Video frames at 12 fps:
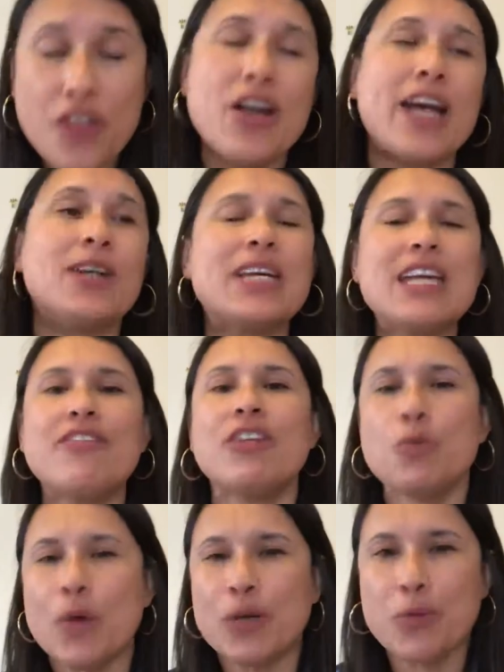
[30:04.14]
other, and
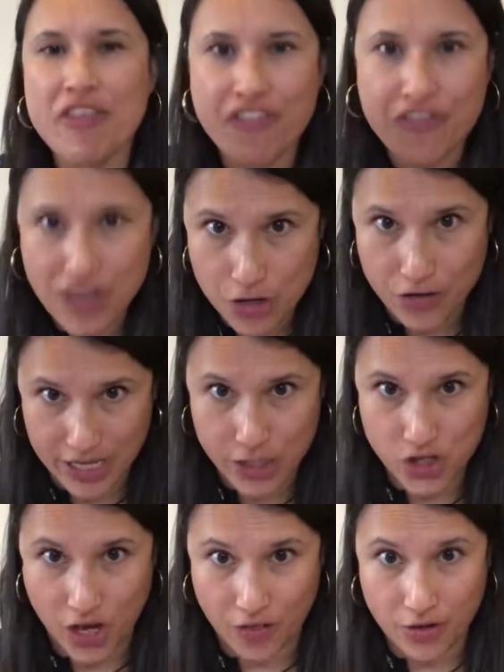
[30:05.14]
even when we fear
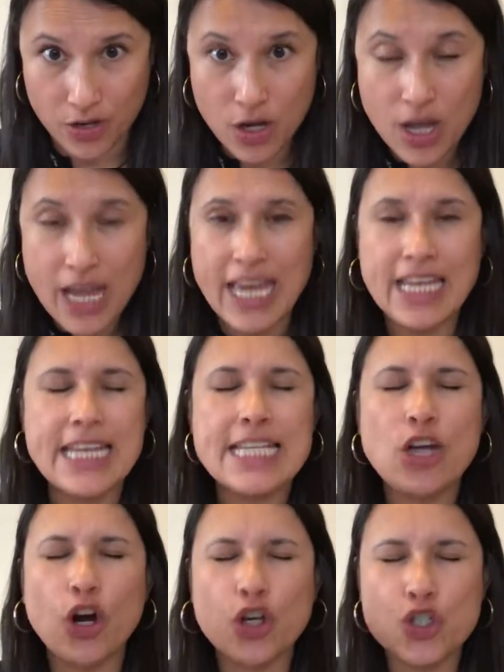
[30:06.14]
each other, it is
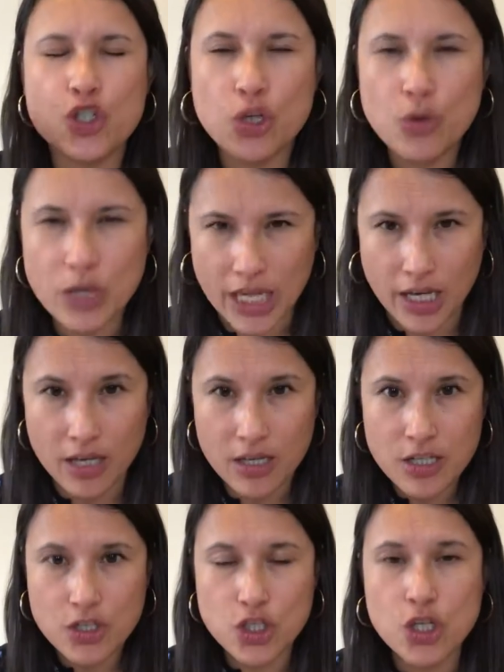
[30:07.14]
our duty
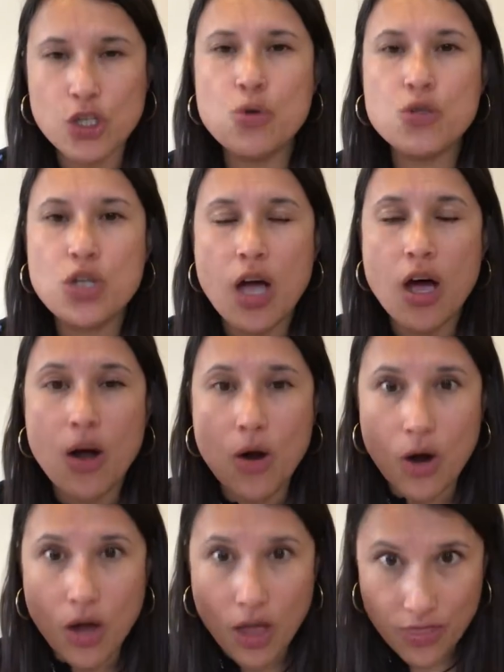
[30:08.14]
to use
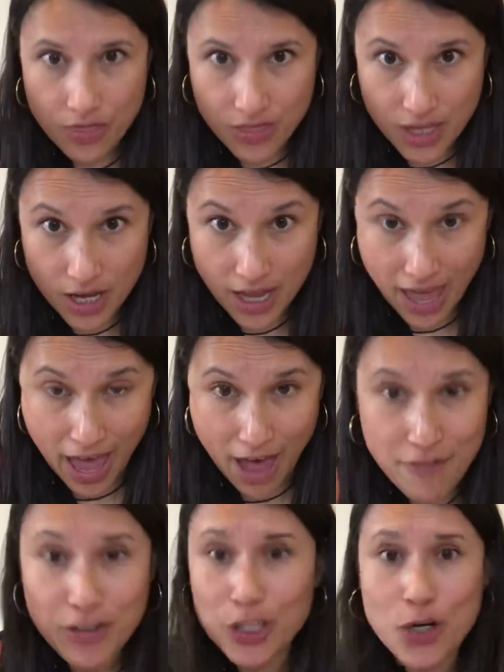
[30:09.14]
the
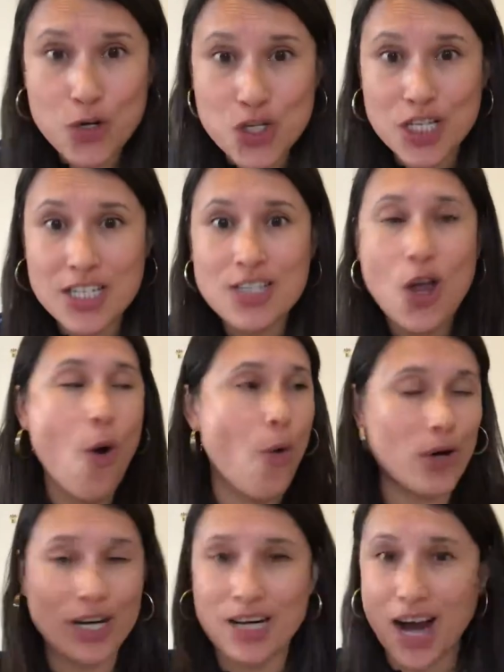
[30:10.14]
evolution
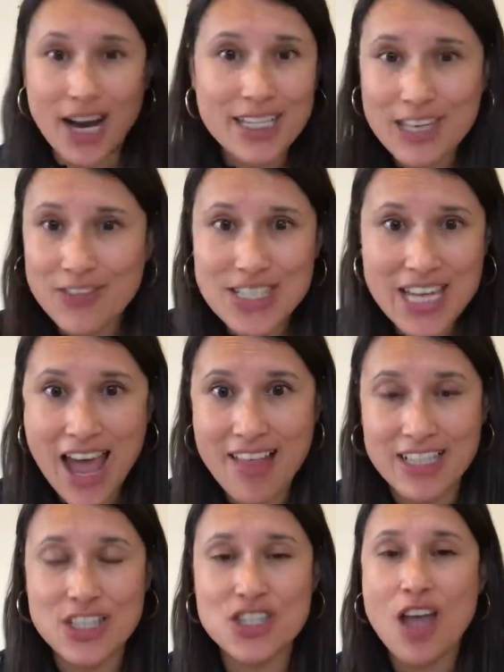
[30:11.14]
or God-given
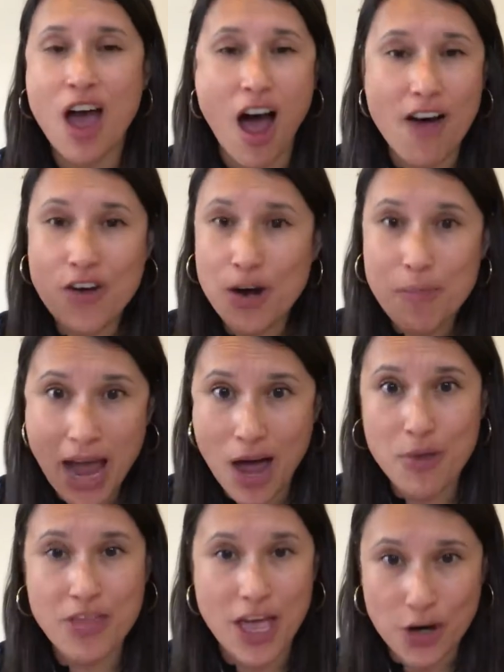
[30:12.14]
talents of our
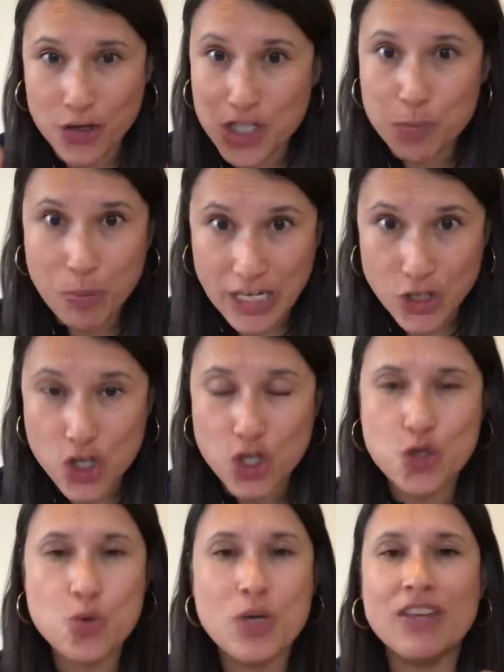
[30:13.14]
mouth and our
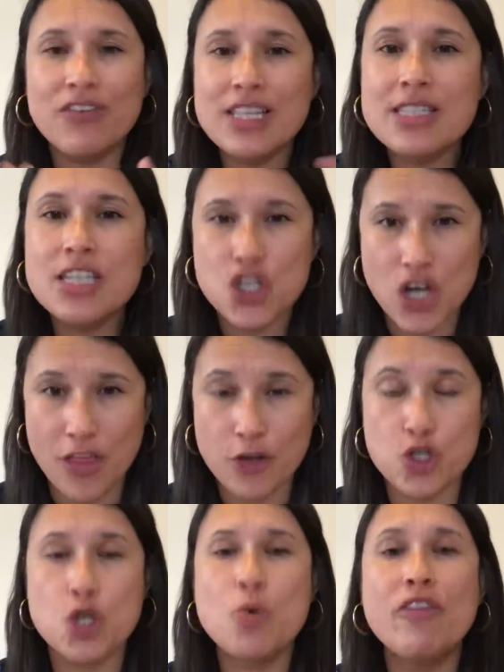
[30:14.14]
speech to convince each other,
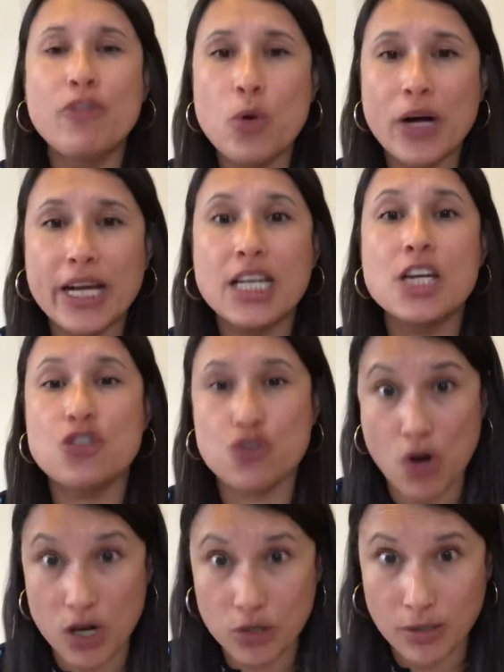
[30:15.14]
to avoid
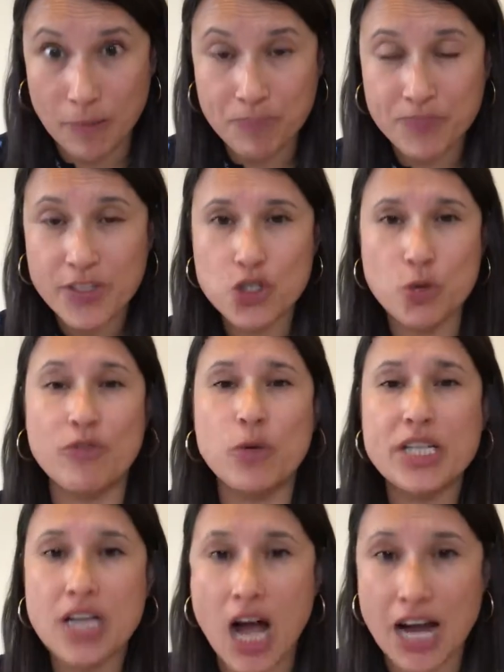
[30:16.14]
struggle, to
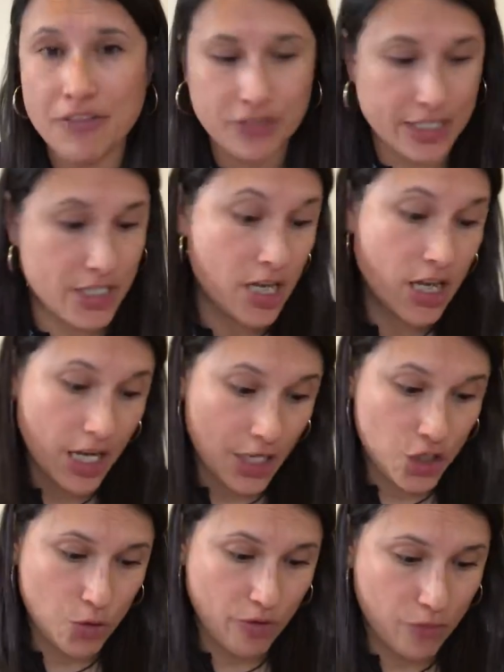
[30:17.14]
avoid conflict,
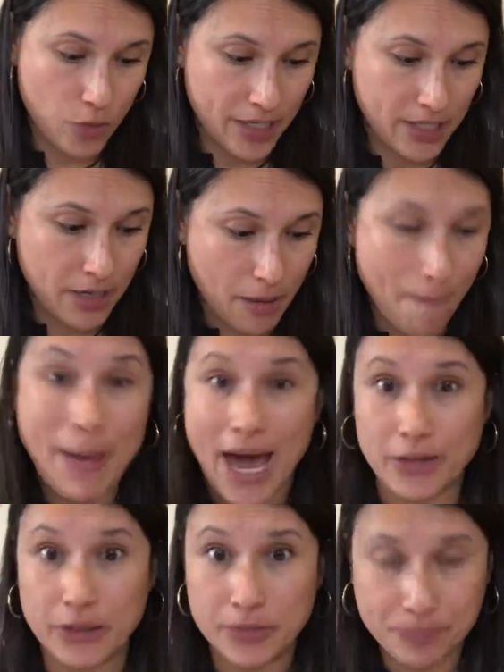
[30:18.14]
and to avoid
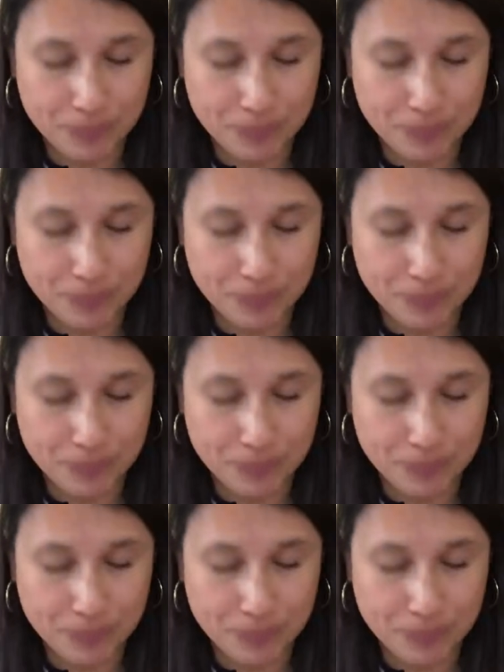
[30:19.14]
battle.